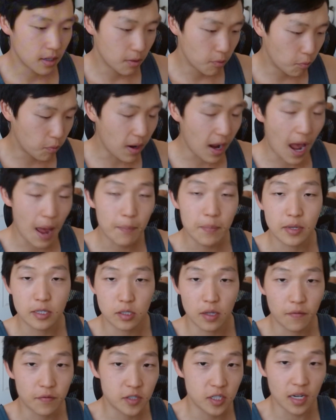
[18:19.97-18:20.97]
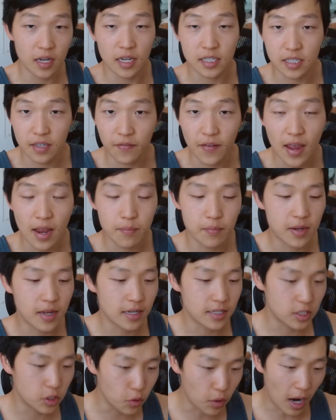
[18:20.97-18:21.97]
what happens if shit hits the fan
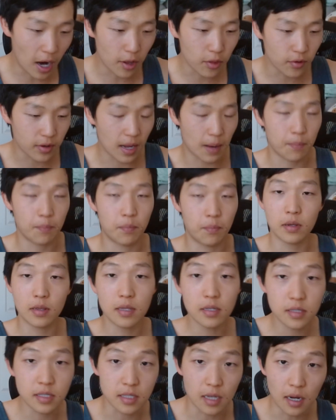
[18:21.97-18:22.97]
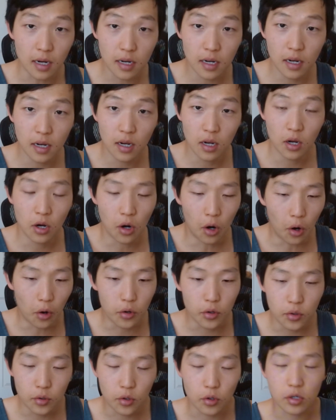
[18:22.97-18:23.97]
because you either get put the stock
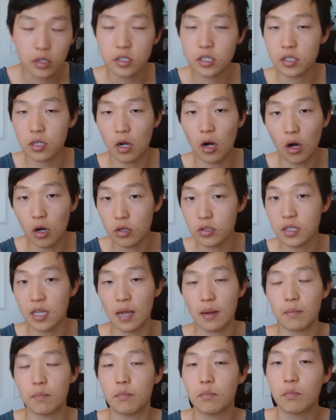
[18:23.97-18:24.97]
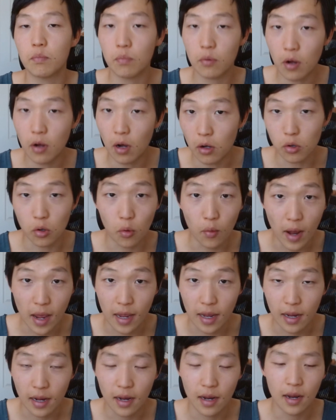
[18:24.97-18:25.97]
or your calls get called
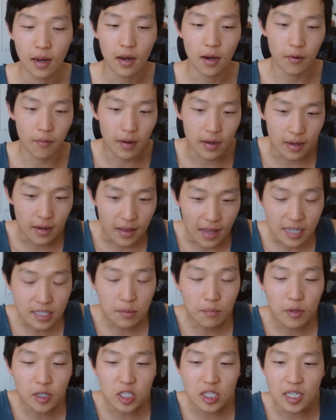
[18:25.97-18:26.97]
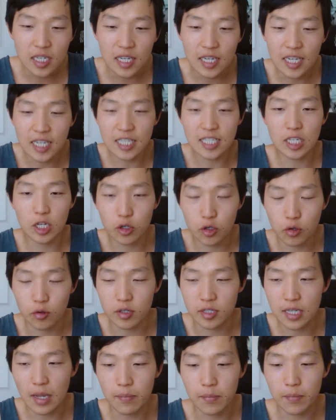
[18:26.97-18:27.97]
away, right? That's a much easier to
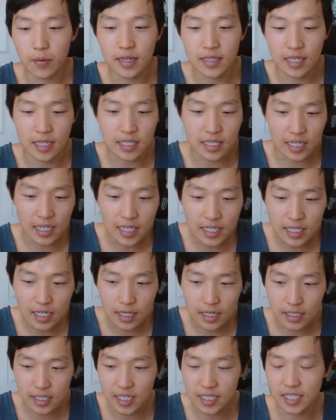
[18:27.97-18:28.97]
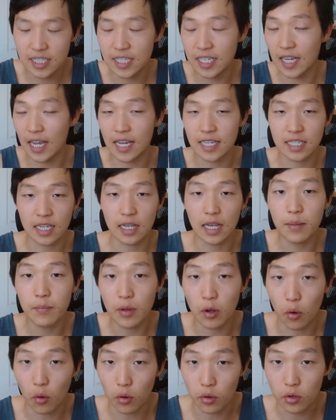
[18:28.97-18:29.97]
accept because it's easier to just see it as a
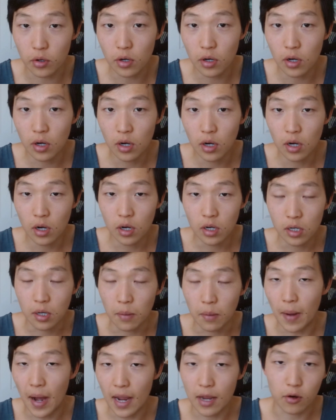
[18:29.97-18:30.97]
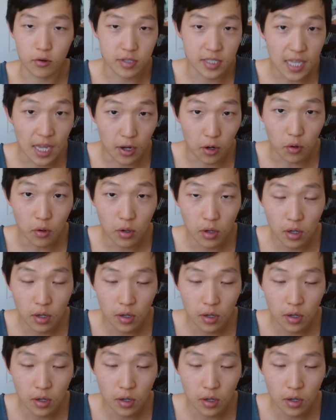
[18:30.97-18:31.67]
limit order to buy or sell.